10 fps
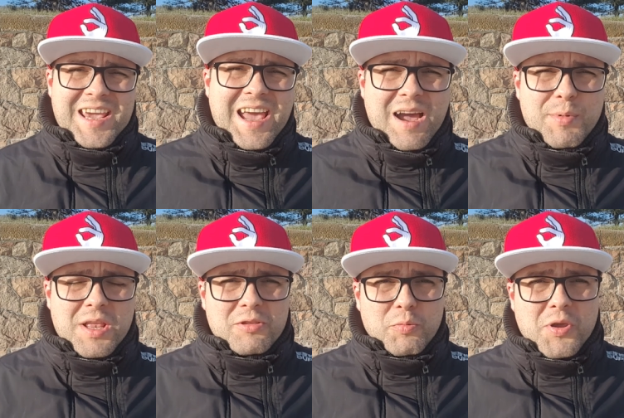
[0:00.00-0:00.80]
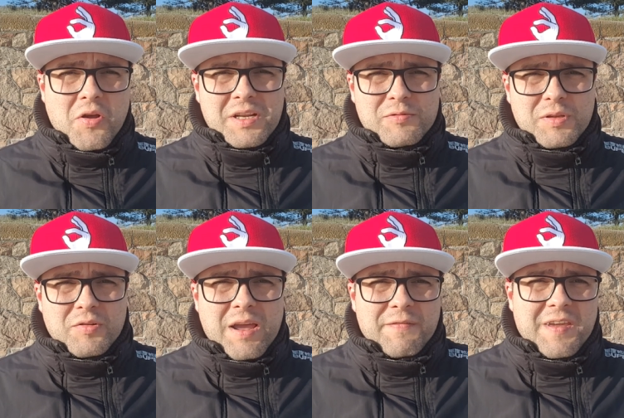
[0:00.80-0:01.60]
yeah, I mean, to be honest with
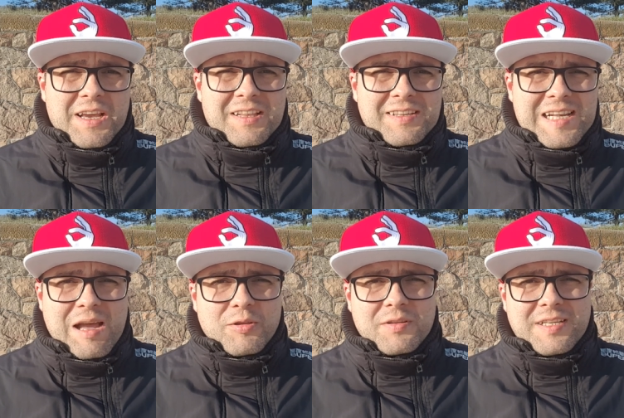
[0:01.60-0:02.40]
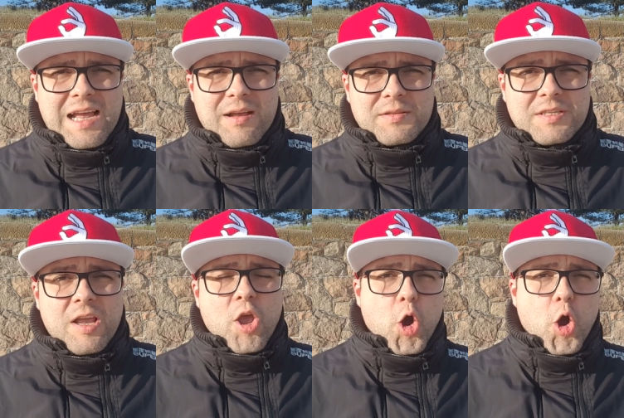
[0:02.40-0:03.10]
you, I think this audio sounds